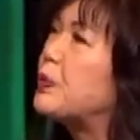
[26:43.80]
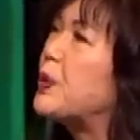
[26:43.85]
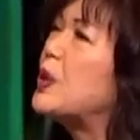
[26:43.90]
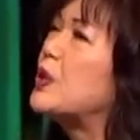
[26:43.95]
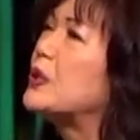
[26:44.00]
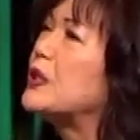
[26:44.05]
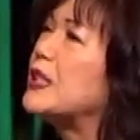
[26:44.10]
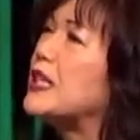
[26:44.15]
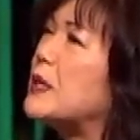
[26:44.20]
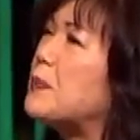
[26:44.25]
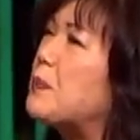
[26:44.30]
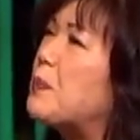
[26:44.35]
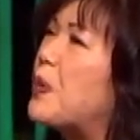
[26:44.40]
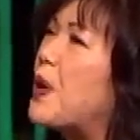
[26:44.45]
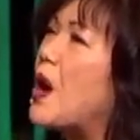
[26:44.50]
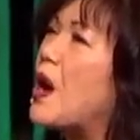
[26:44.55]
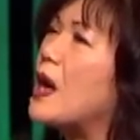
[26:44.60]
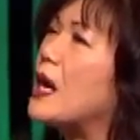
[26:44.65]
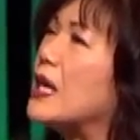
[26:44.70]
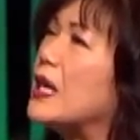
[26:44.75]
burnt up
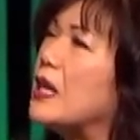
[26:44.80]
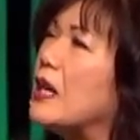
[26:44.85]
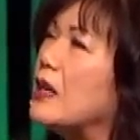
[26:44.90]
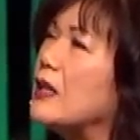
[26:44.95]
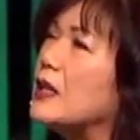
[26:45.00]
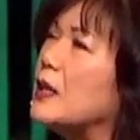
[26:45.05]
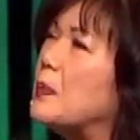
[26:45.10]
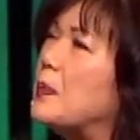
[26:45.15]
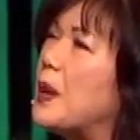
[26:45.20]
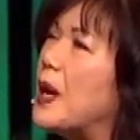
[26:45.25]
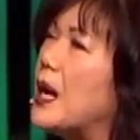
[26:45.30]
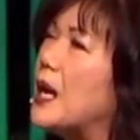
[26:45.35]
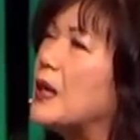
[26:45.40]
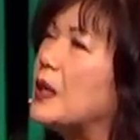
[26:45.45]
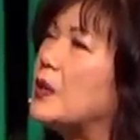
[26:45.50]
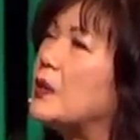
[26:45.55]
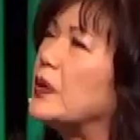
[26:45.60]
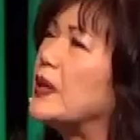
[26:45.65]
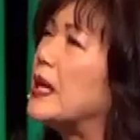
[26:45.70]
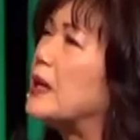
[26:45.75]
barley on the
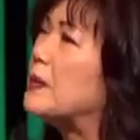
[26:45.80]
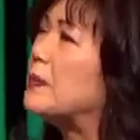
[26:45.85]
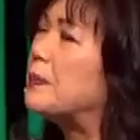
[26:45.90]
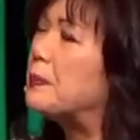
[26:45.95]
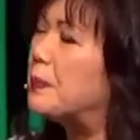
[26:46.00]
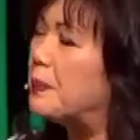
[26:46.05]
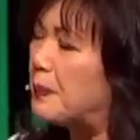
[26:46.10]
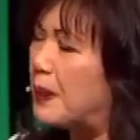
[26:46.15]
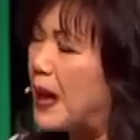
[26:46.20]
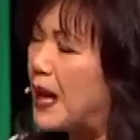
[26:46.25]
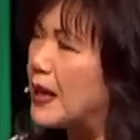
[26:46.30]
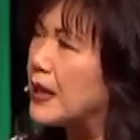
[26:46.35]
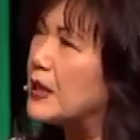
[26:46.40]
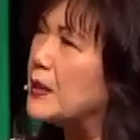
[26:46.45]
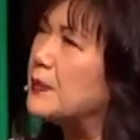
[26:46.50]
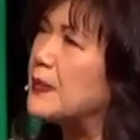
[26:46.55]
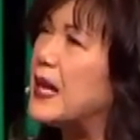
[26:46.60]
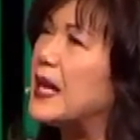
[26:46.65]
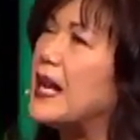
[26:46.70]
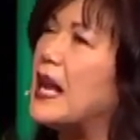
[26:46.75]
bottle, that
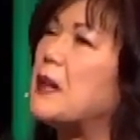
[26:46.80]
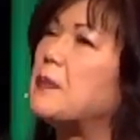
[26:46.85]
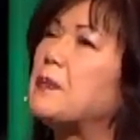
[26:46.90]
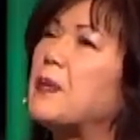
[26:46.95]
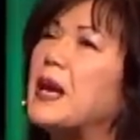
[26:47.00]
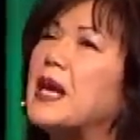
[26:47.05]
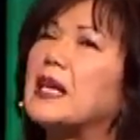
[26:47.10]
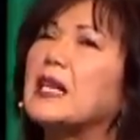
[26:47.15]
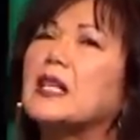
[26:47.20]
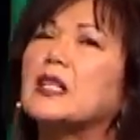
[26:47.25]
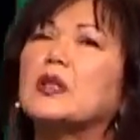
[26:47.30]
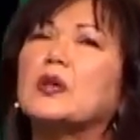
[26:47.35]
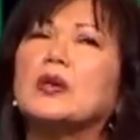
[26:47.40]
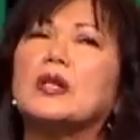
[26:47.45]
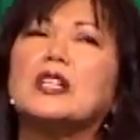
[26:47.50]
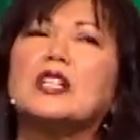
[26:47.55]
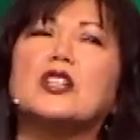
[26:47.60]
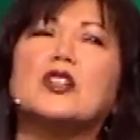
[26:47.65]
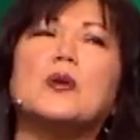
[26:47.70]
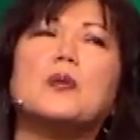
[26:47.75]
bottom that had made into
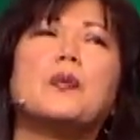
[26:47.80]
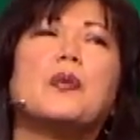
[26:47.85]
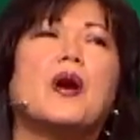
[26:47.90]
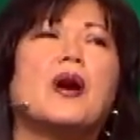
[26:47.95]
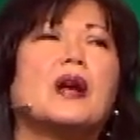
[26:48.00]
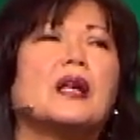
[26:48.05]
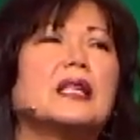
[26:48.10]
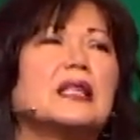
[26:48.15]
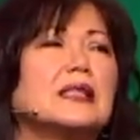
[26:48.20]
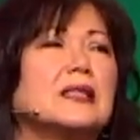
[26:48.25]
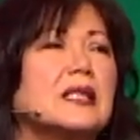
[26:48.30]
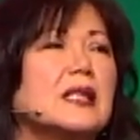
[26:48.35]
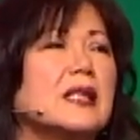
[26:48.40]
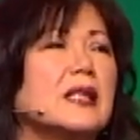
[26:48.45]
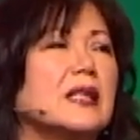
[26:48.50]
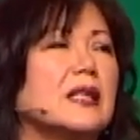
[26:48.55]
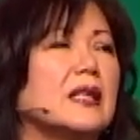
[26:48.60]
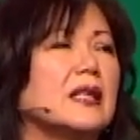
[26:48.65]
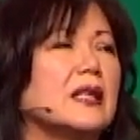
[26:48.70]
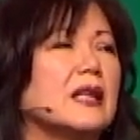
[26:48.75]
a little barley
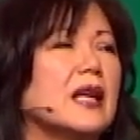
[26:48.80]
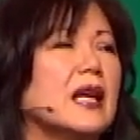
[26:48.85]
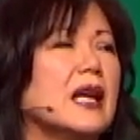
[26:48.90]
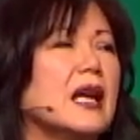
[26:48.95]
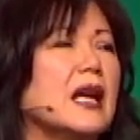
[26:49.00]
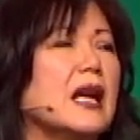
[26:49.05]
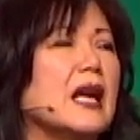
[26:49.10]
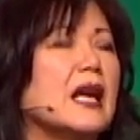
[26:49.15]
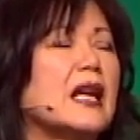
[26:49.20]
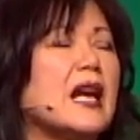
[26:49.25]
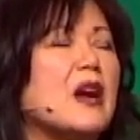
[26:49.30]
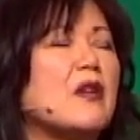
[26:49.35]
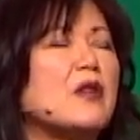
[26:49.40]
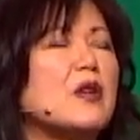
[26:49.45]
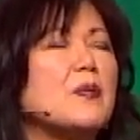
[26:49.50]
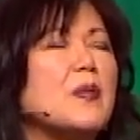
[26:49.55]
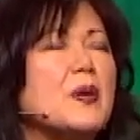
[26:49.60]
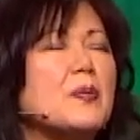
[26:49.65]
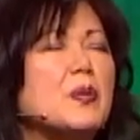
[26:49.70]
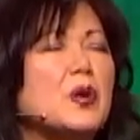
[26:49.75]
tea. And I
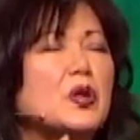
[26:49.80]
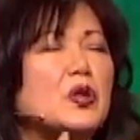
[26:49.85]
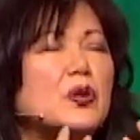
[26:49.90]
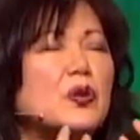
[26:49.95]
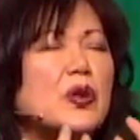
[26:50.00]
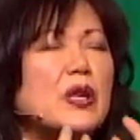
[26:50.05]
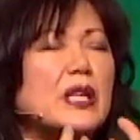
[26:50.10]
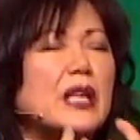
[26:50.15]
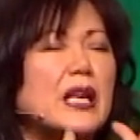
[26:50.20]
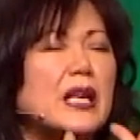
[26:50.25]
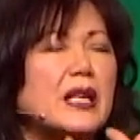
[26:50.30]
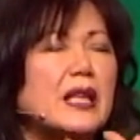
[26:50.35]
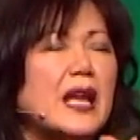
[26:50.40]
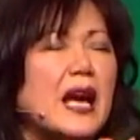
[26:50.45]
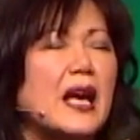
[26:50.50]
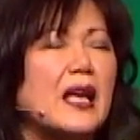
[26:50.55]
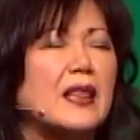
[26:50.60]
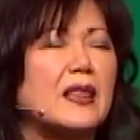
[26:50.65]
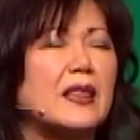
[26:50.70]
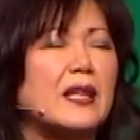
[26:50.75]
remember drinking
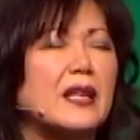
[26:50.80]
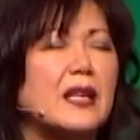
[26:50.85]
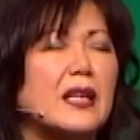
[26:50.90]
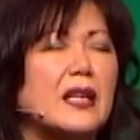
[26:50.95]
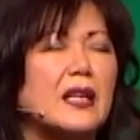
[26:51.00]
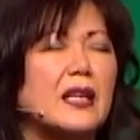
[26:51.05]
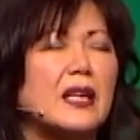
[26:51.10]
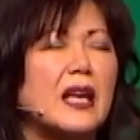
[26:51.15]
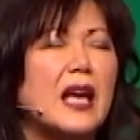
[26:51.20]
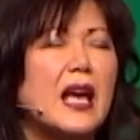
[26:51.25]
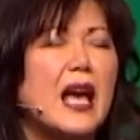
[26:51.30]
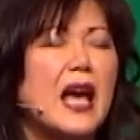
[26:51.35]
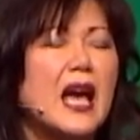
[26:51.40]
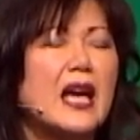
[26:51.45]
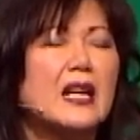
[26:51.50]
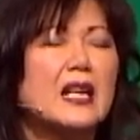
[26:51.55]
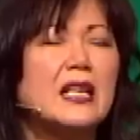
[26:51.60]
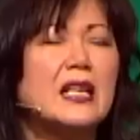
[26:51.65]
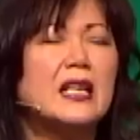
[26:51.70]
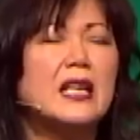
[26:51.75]
that thing,
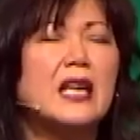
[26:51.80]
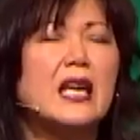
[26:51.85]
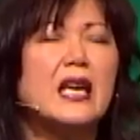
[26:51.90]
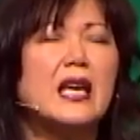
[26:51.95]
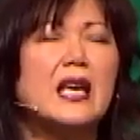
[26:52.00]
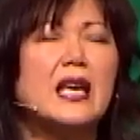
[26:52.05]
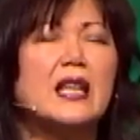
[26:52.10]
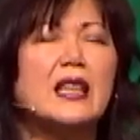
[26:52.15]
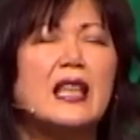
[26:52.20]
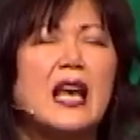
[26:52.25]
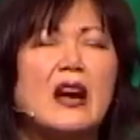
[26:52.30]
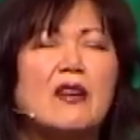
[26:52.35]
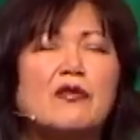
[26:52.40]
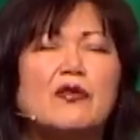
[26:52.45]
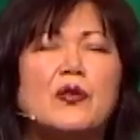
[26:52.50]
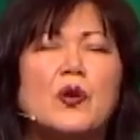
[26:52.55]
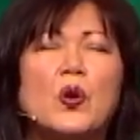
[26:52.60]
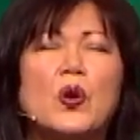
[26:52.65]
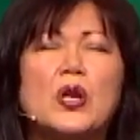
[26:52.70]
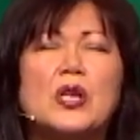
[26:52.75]
and again,
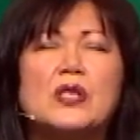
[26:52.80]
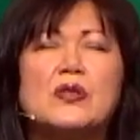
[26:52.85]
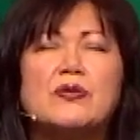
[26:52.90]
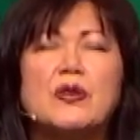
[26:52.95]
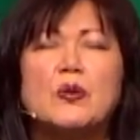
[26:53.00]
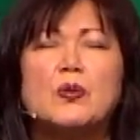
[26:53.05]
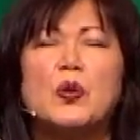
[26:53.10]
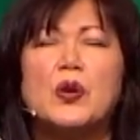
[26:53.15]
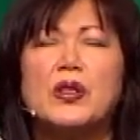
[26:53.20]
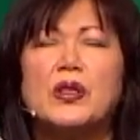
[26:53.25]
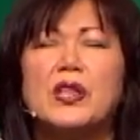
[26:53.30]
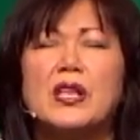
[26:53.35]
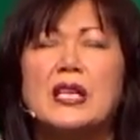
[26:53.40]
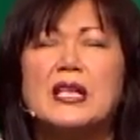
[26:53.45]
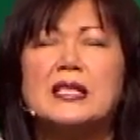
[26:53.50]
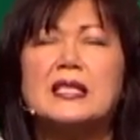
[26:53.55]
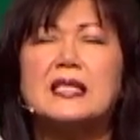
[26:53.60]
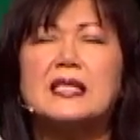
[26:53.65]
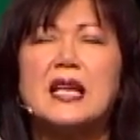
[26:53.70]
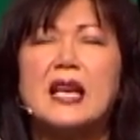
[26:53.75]
that voice from
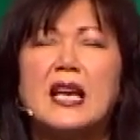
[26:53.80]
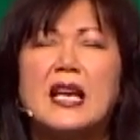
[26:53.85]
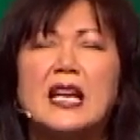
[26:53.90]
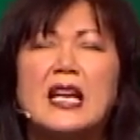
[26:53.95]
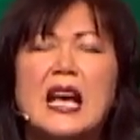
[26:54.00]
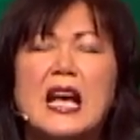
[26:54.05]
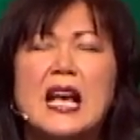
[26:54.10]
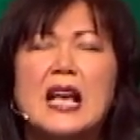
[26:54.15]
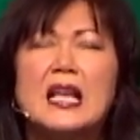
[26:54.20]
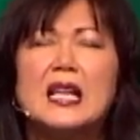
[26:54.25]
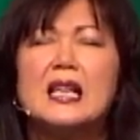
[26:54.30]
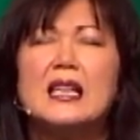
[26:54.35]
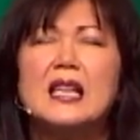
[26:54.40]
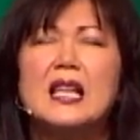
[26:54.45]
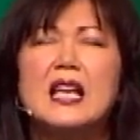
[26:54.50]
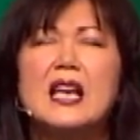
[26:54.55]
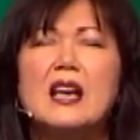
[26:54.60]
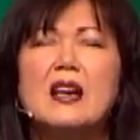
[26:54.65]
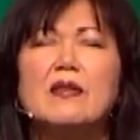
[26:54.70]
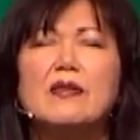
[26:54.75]
within saying,
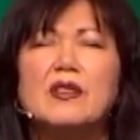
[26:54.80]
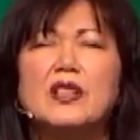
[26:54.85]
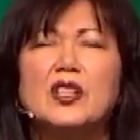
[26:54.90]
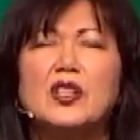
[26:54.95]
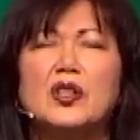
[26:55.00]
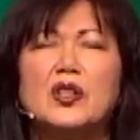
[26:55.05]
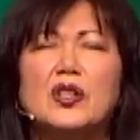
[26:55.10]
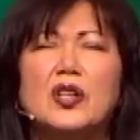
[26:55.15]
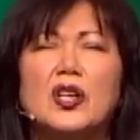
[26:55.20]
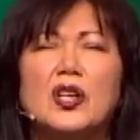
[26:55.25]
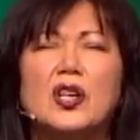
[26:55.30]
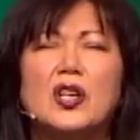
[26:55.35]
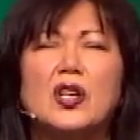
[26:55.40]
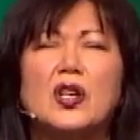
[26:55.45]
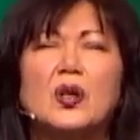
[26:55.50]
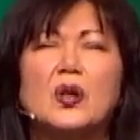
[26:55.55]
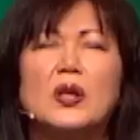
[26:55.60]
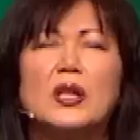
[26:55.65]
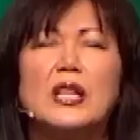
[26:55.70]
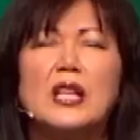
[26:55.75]
Live, little
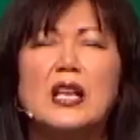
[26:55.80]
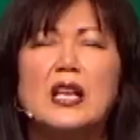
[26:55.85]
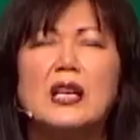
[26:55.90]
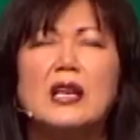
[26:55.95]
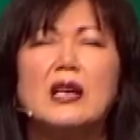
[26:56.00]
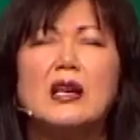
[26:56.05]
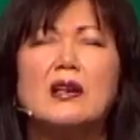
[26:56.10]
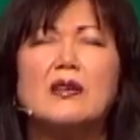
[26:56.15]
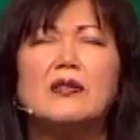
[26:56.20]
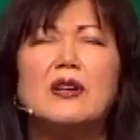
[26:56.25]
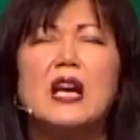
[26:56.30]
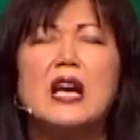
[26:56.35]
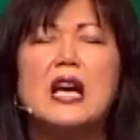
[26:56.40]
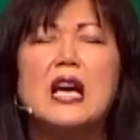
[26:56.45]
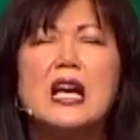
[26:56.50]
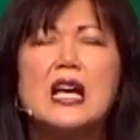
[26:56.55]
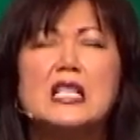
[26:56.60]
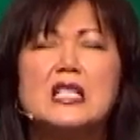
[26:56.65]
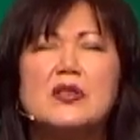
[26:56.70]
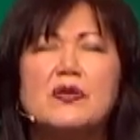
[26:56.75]
girl, live.
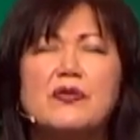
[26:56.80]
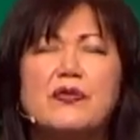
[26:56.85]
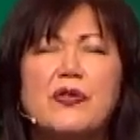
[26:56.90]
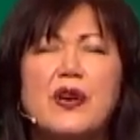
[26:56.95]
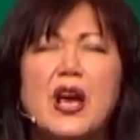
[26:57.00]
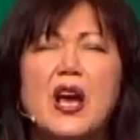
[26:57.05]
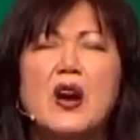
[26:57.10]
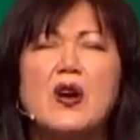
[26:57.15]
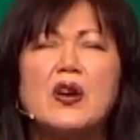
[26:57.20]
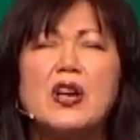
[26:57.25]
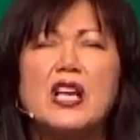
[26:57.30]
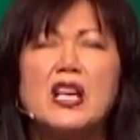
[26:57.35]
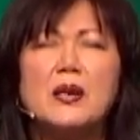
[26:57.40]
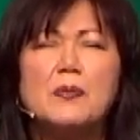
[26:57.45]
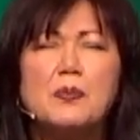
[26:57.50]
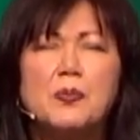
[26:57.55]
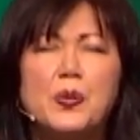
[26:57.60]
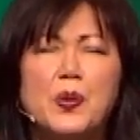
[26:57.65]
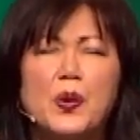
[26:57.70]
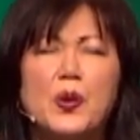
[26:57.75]
It's very
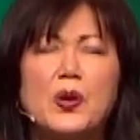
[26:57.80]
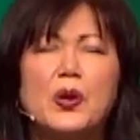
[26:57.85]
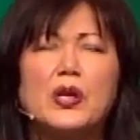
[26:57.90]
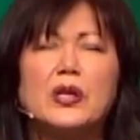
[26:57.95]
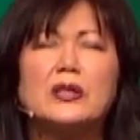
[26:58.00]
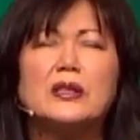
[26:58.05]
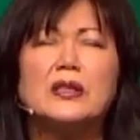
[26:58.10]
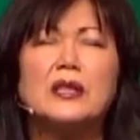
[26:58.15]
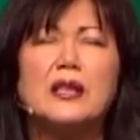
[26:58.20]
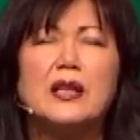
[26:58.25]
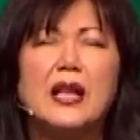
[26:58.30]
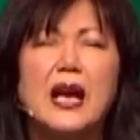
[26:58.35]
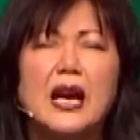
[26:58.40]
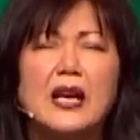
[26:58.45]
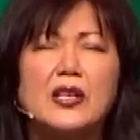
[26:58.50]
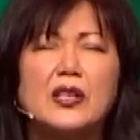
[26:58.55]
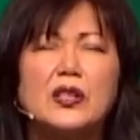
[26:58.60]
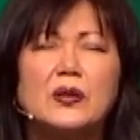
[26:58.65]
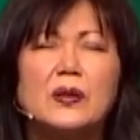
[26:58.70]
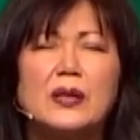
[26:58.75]
important
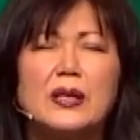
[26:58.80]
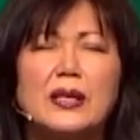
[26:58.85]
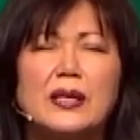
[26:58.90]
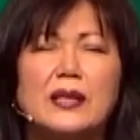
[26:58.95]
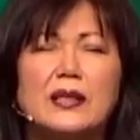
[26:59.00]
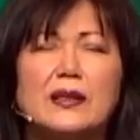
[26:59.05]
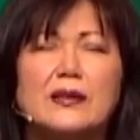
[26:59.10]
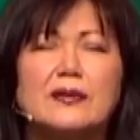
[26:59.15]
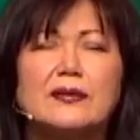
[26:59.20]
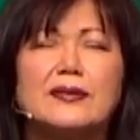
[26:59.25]
that you live.